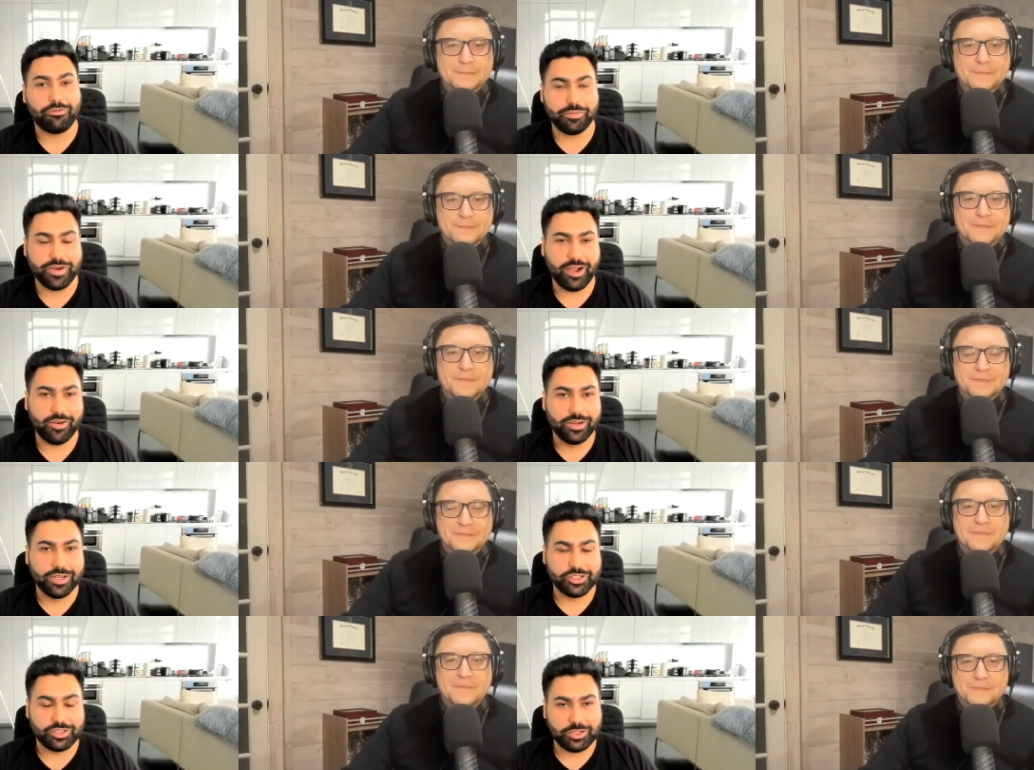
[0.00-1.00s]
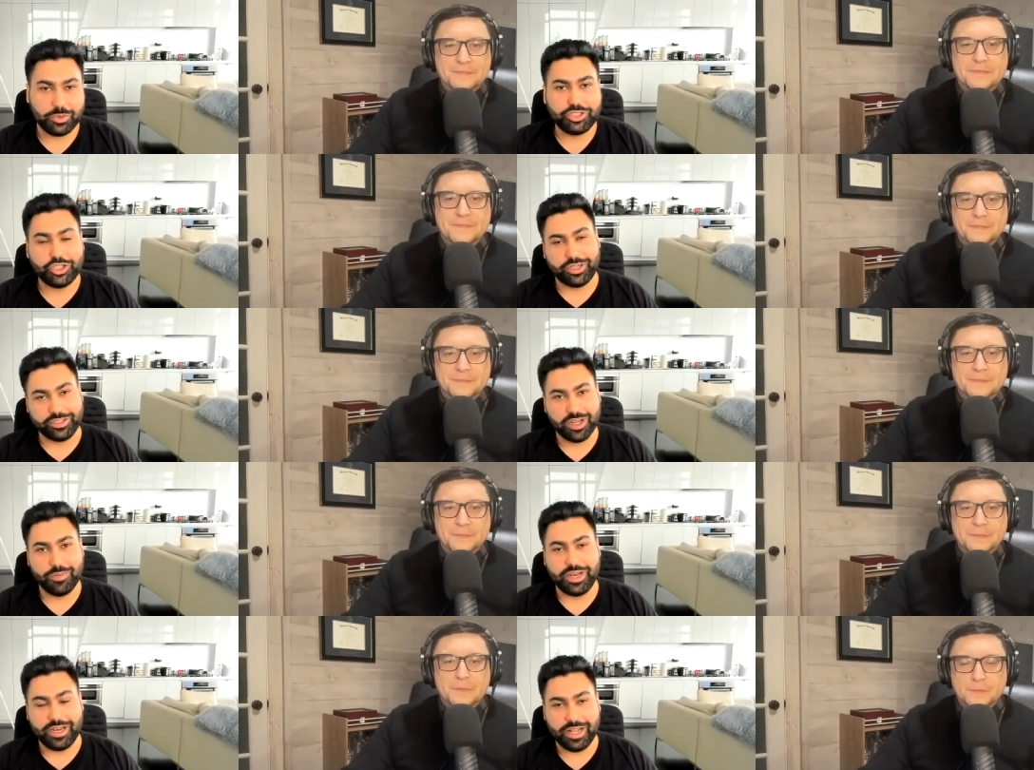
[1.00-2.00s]
Speaker 1: from now. So that's where charts
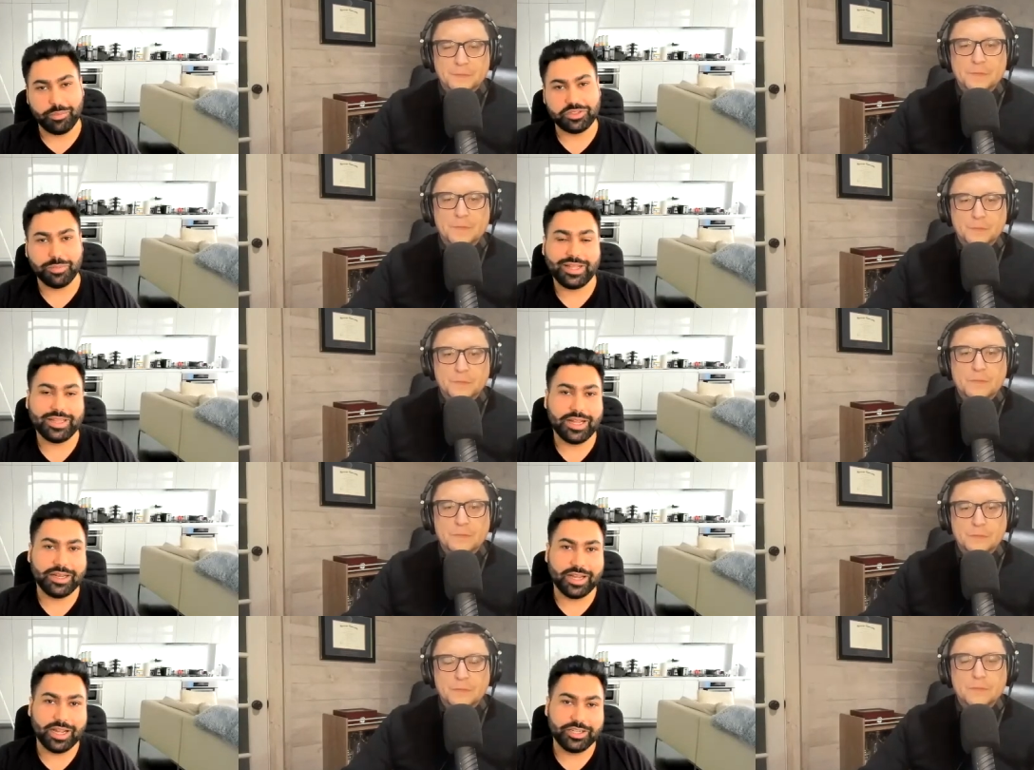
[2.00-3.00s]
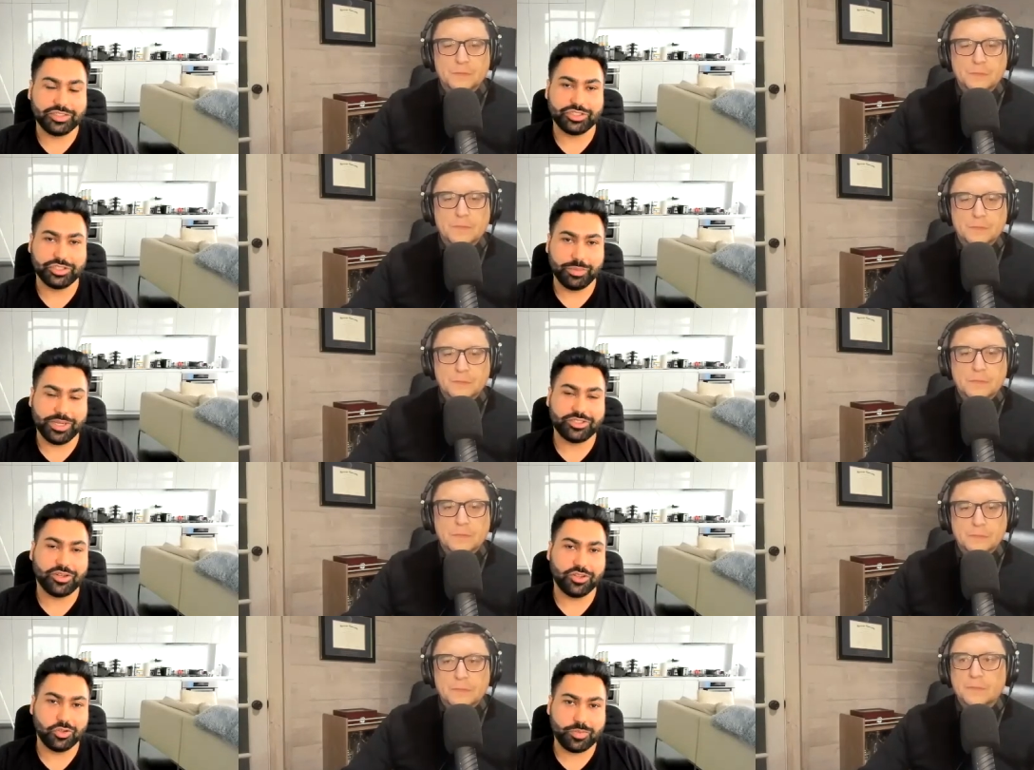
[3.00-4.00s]
come in and help us make that decision based
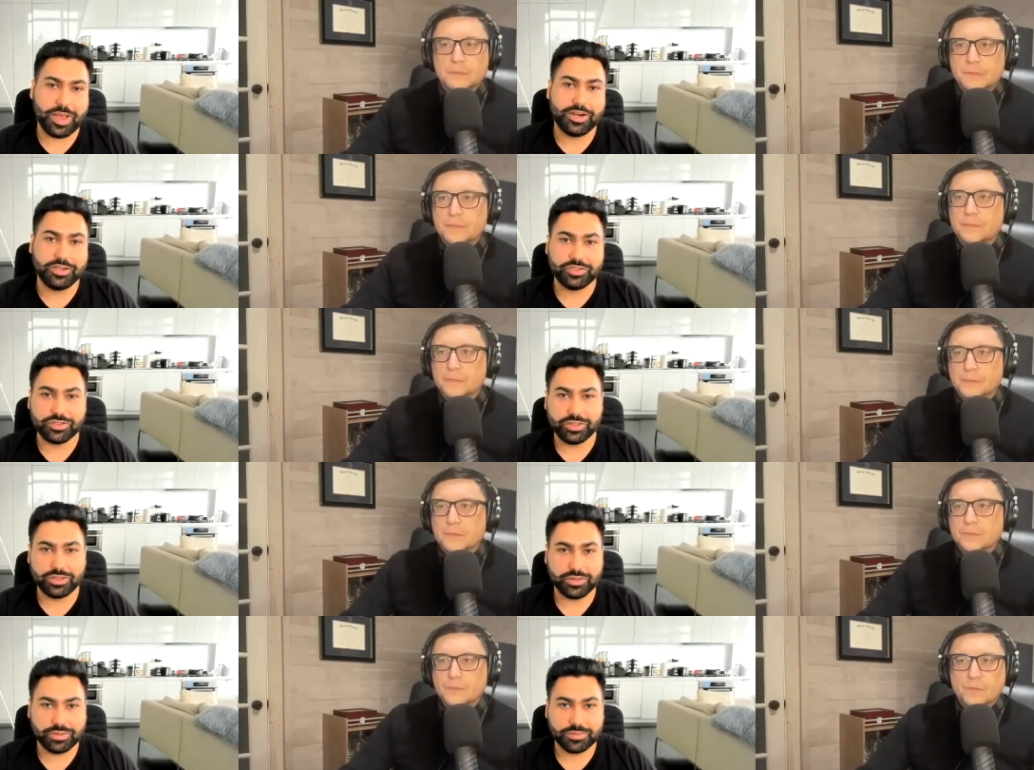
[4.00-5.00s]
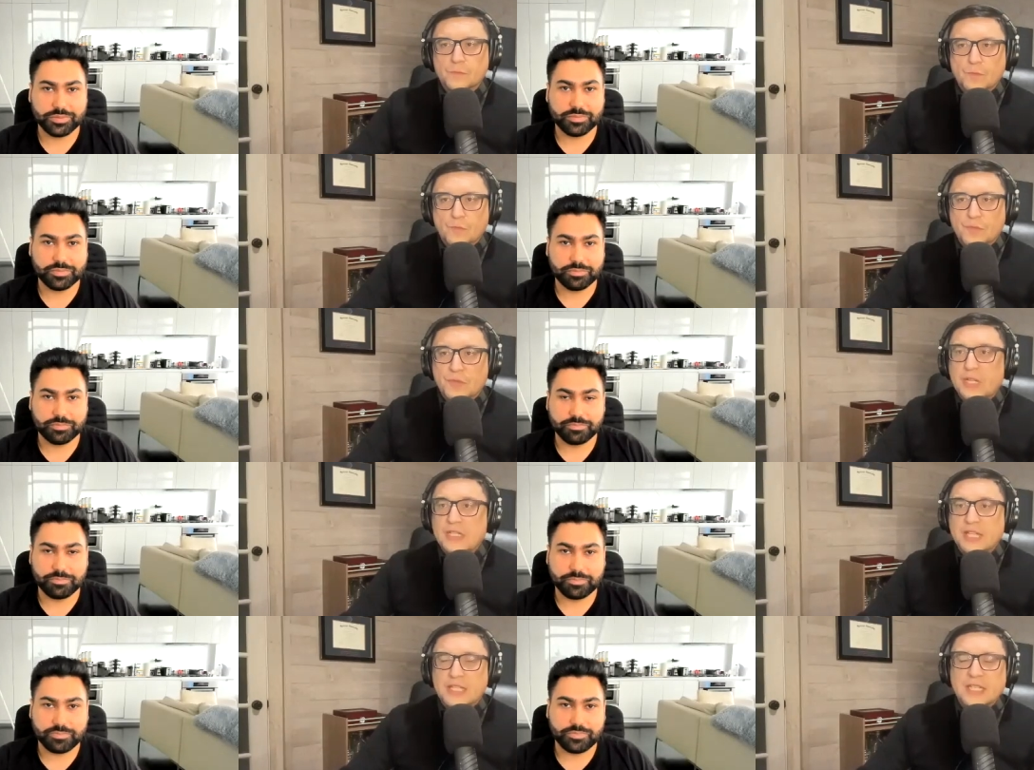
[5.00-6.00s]
on those patterns.
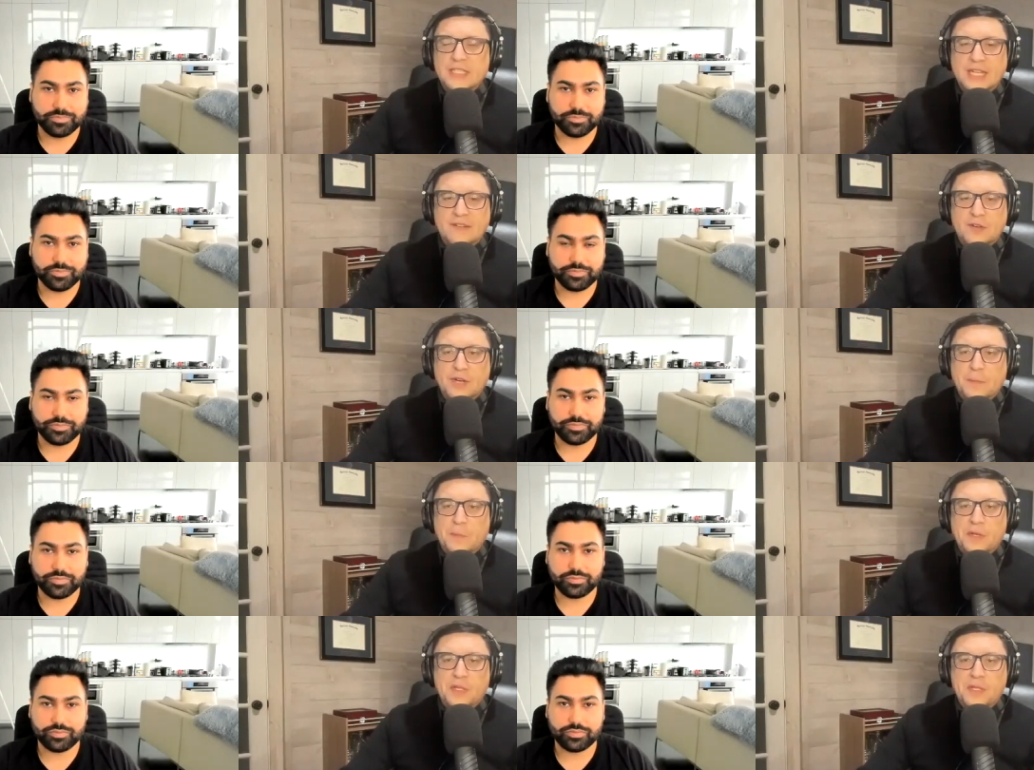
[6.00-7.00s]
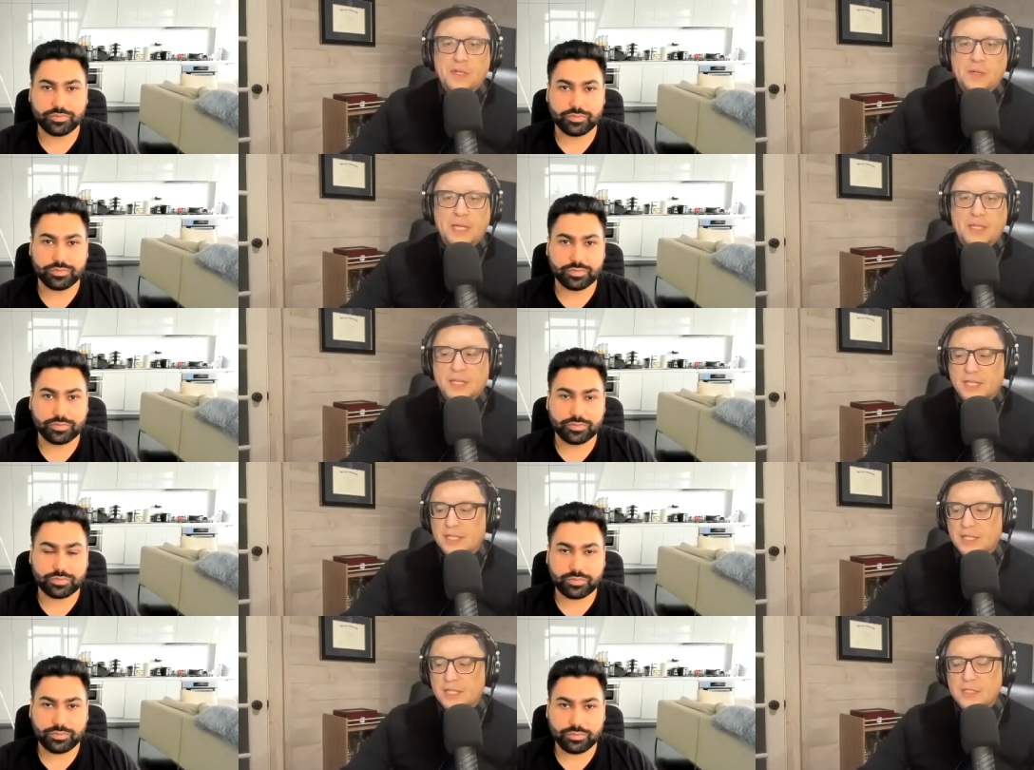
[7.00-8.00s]
Speaker 2: Yeah, that's kind of a great point. You know, I think
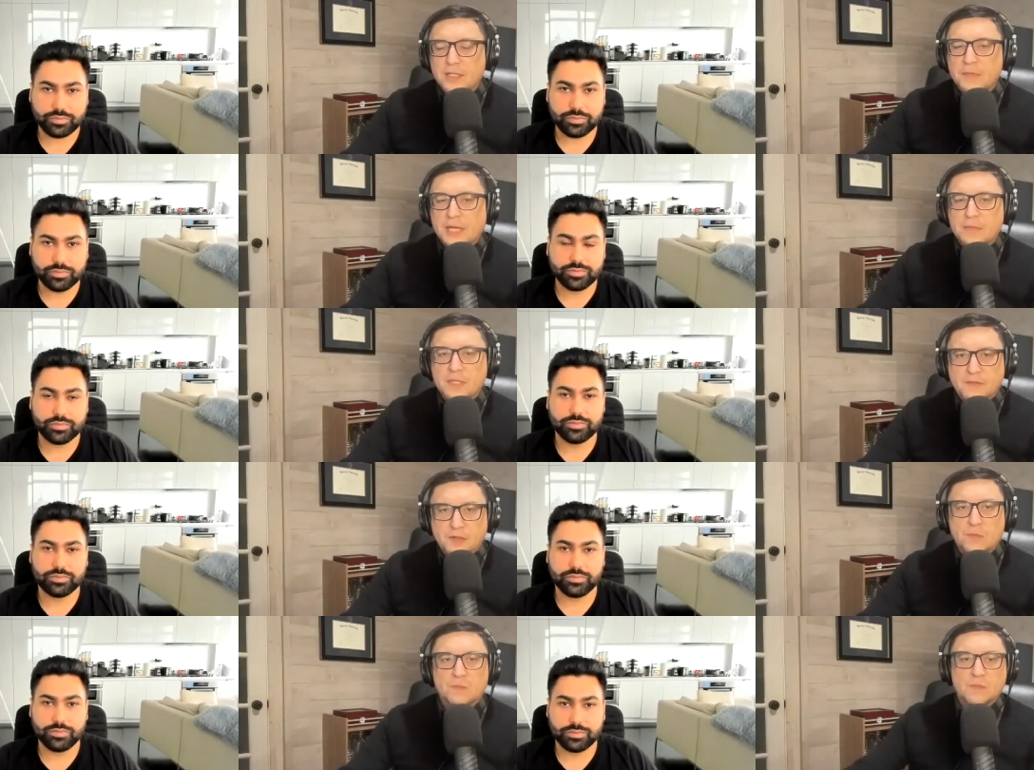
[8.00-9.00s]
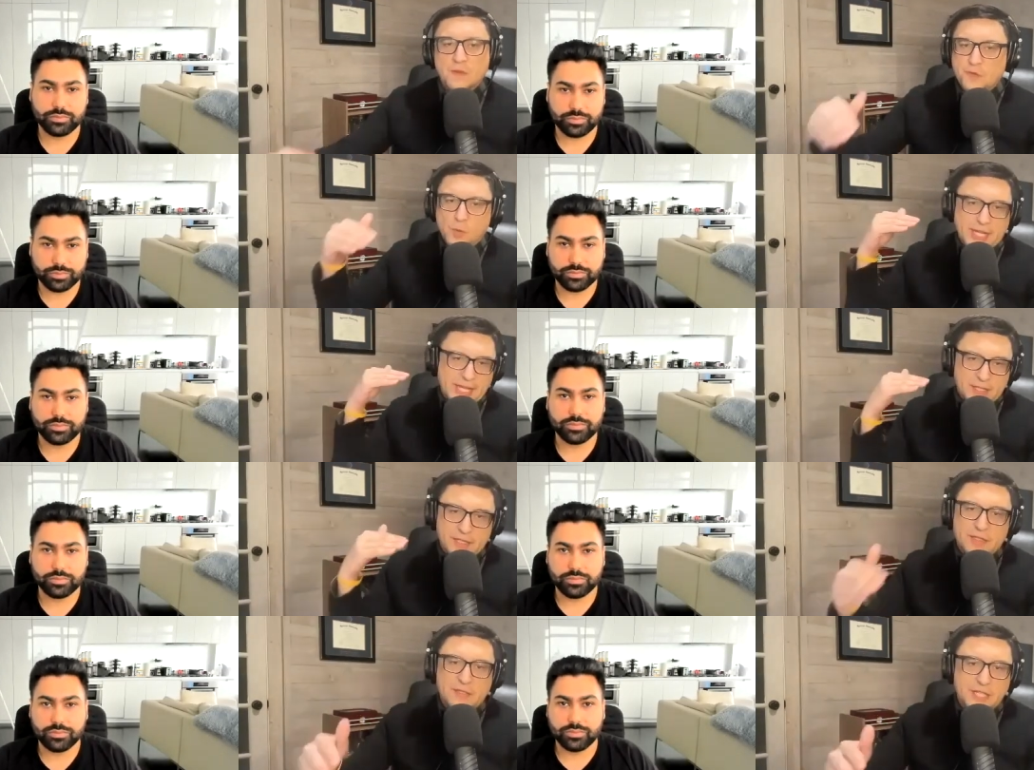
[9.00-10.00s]
sometimes if you want to get
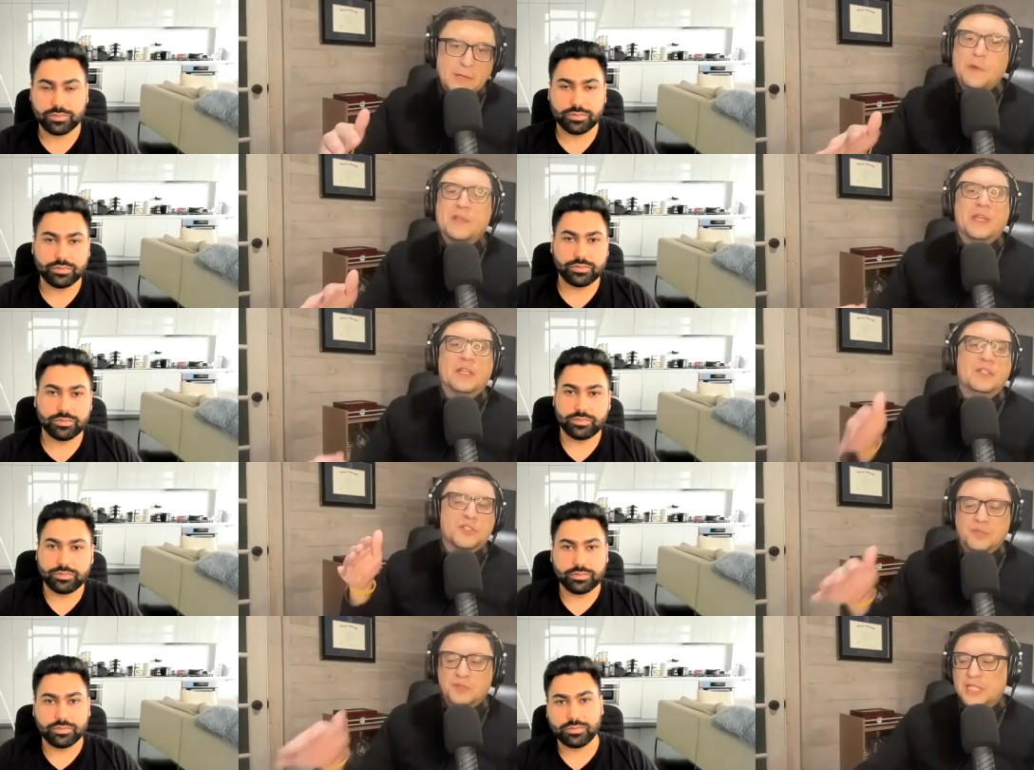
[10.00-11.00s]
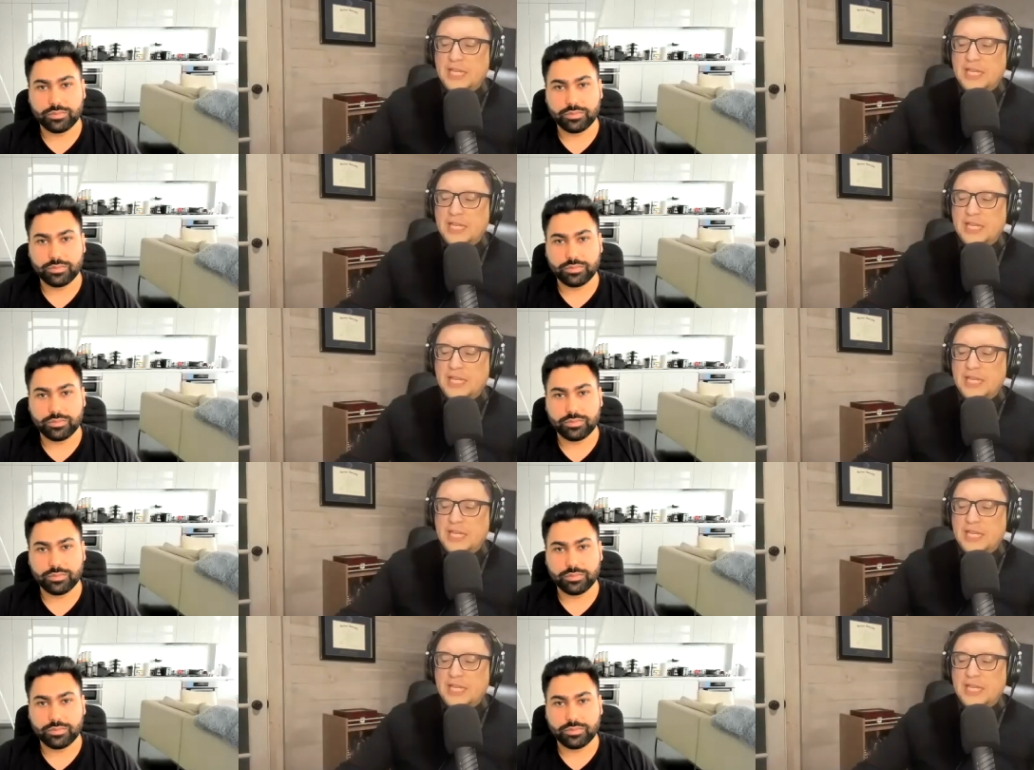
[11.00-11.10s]
in deep with it, you certainly